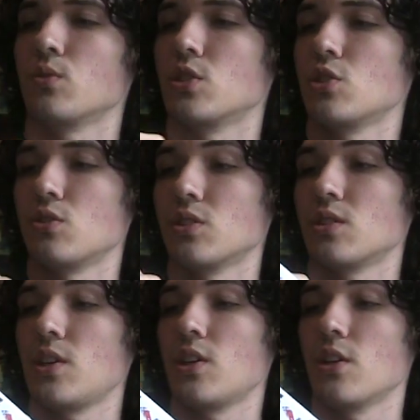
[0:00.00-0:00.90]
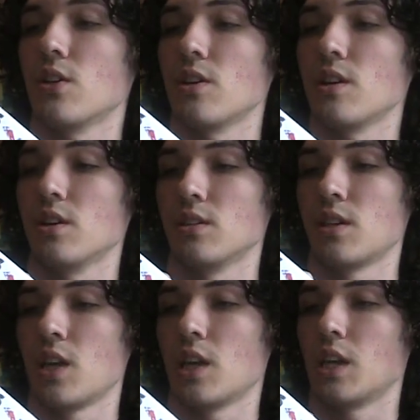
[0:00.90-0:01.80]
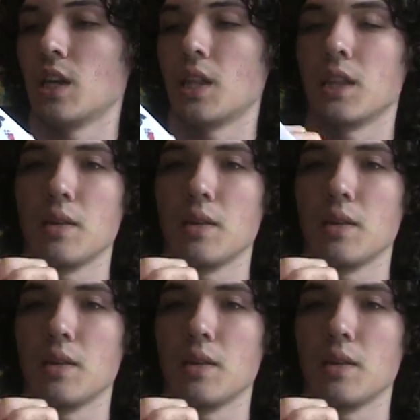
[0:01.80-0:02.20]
which you can see here is the